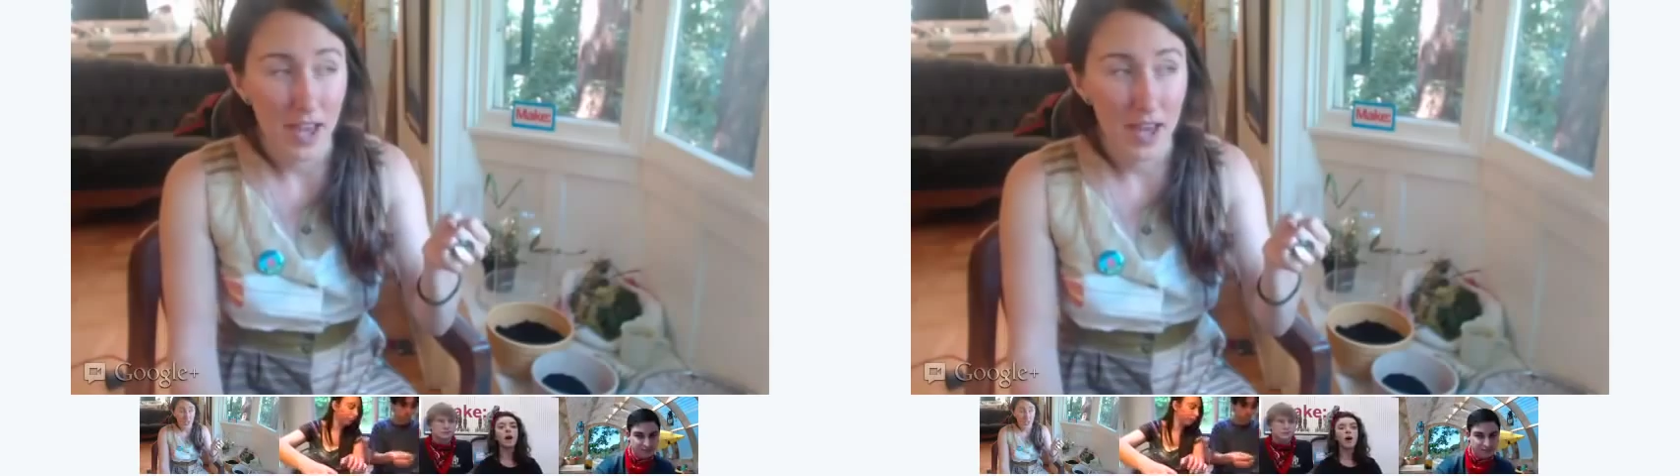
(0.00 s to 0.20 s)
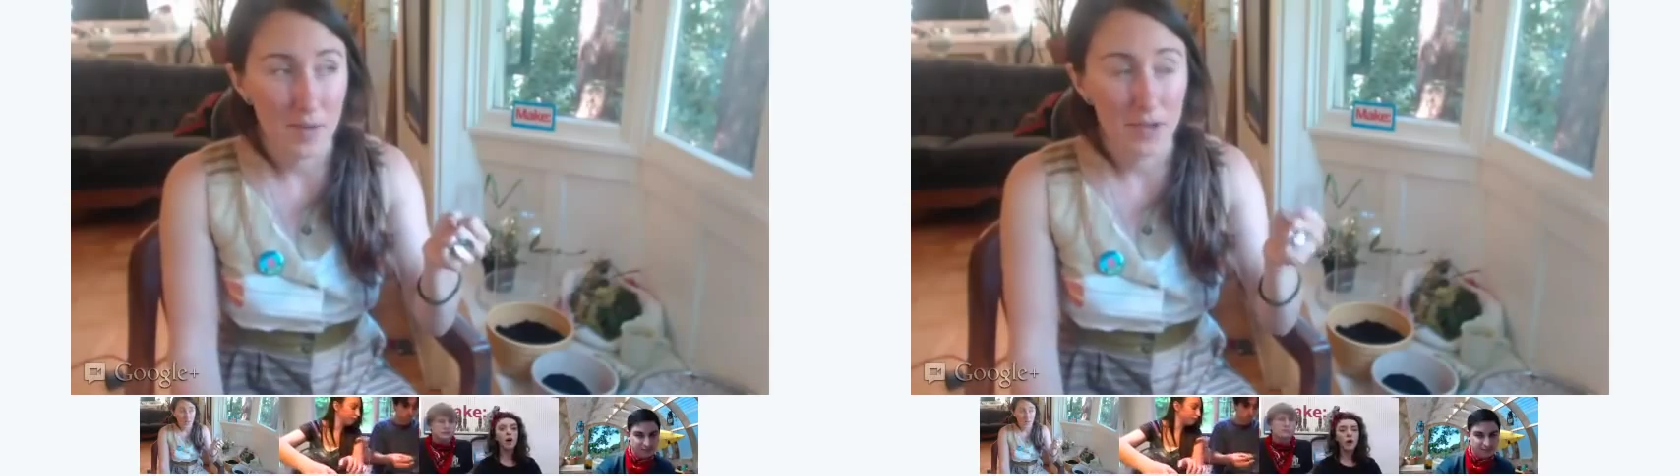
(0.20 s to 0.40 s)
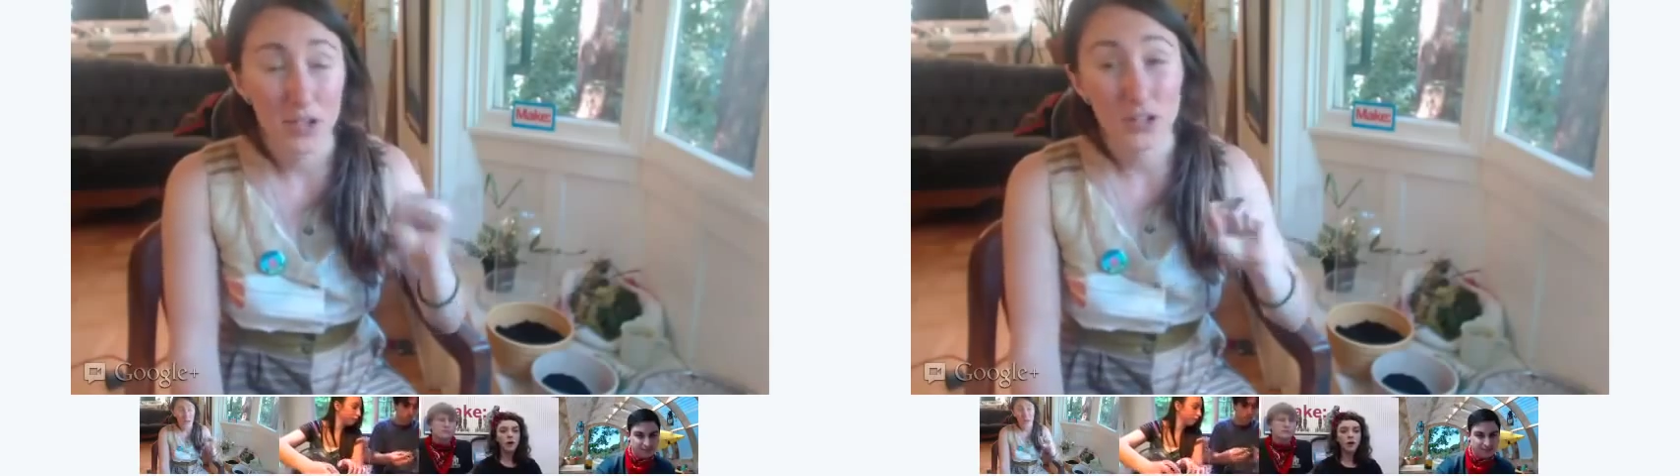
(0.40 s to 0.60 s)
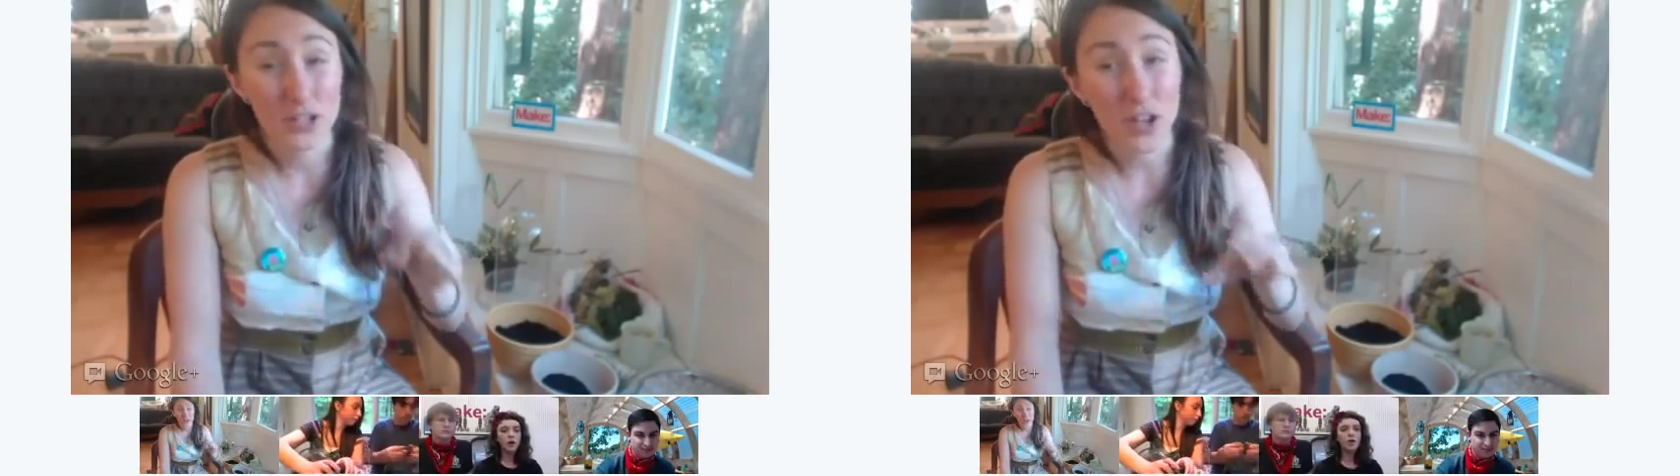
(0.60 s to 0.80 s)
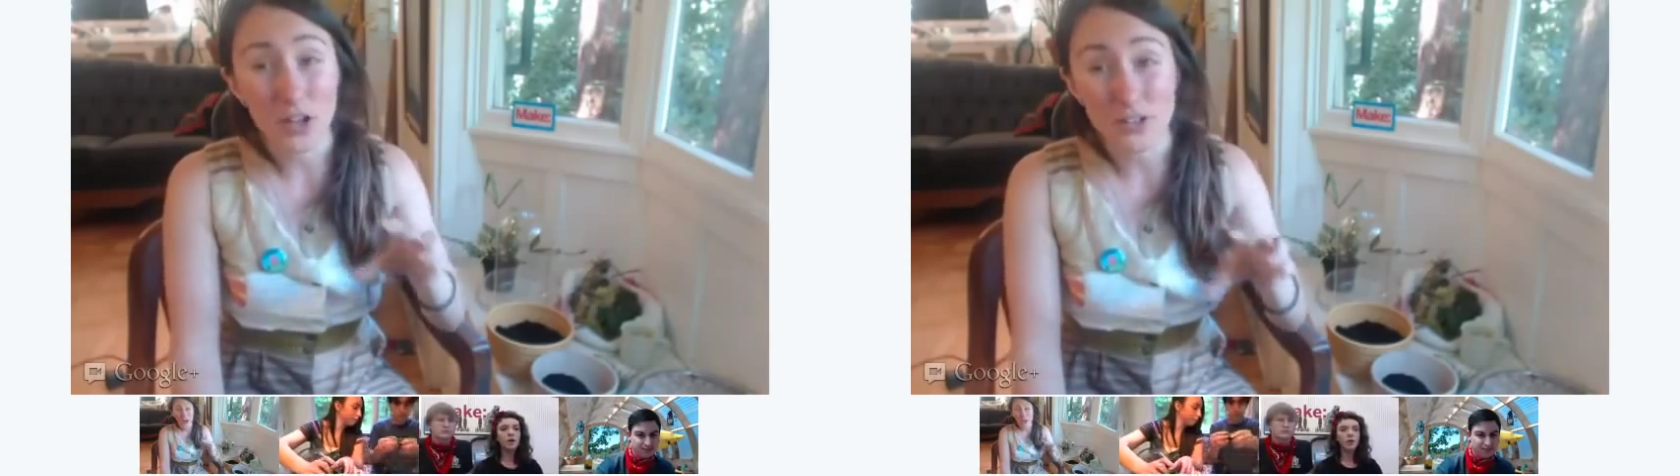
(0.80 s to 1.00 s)
Um, you're
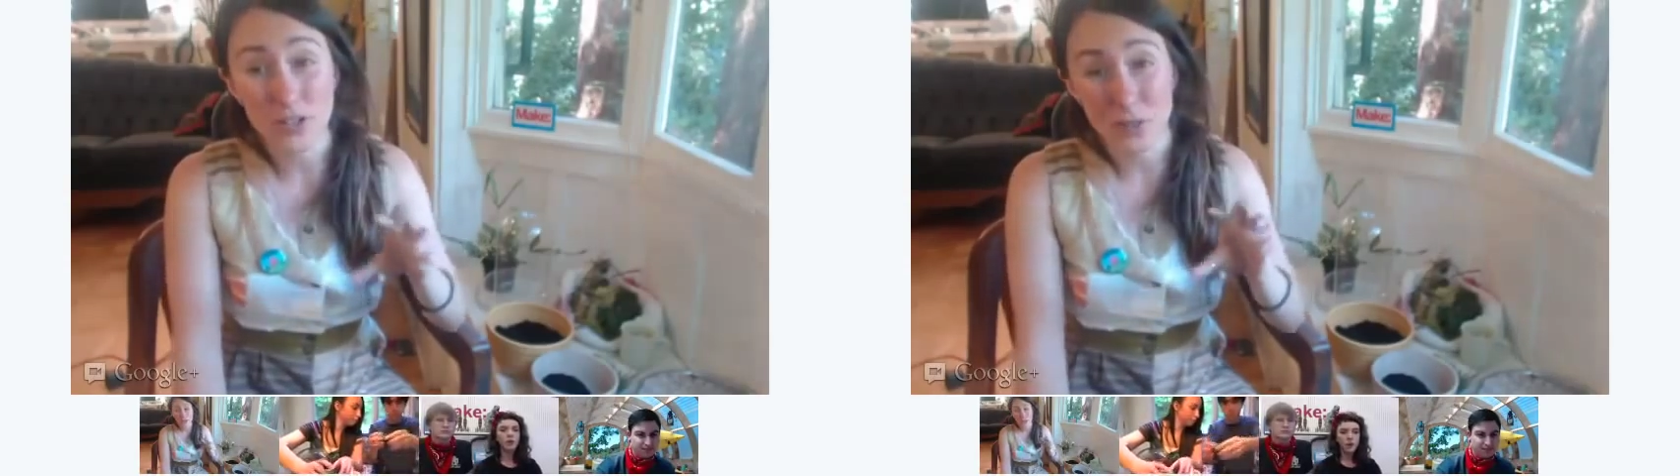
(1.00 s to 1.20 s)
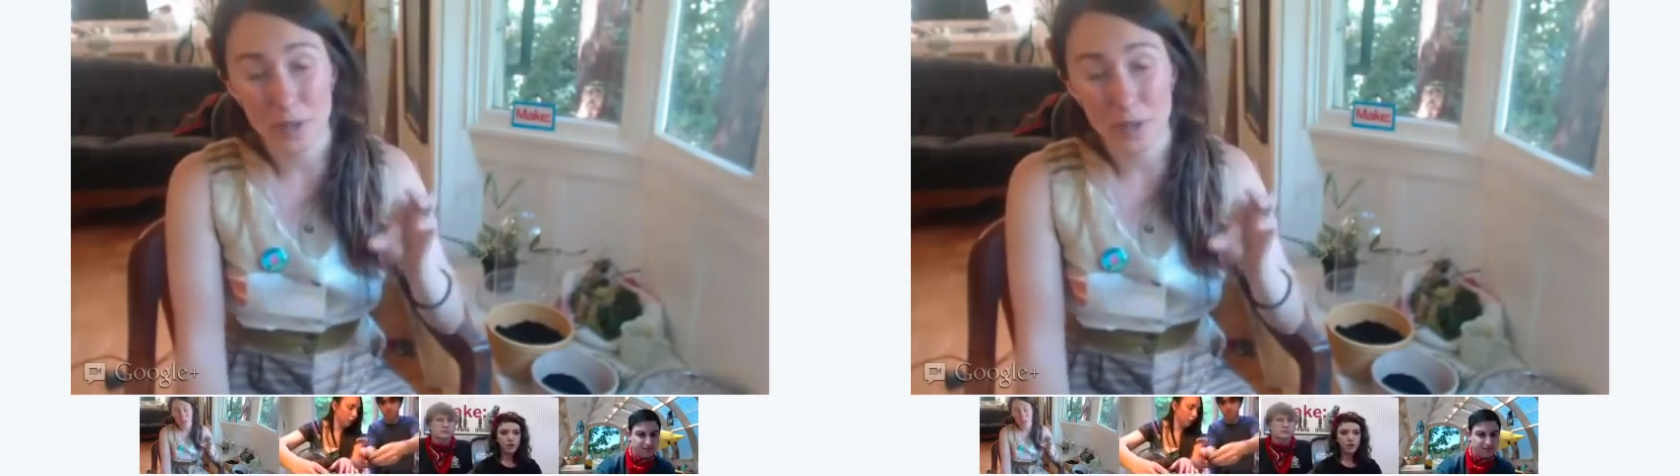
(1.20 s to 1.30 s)
just also